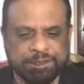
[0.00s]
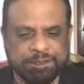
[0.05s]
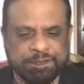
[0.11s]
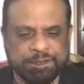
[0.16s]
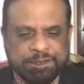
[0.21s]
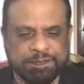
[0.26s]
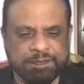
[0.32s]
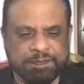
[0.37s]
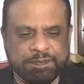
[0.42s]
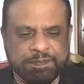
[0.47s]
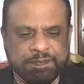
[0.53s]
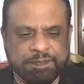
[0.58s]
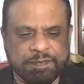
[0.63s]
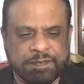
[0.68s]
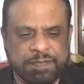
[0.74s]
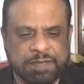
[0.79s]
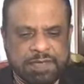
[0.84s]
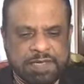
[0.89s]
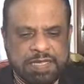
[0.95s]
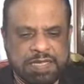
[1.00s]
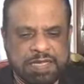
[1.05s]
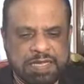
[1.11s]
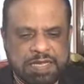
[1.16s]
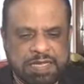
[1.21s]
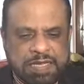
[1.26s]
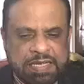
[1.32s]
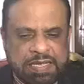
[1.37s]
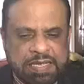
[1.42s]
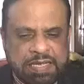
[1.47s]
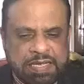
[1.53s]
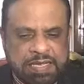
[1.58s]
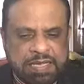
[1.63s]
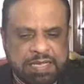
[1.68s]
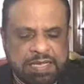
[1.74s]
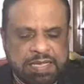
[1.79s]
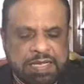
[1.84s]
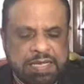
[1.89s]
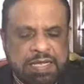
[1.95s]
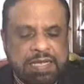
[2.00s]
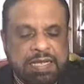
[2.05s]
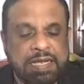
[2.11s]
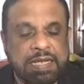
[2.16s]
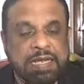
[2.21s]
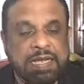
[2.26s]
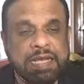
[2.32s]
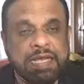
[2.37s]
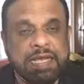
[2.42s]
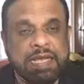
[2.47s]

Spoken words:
(silence)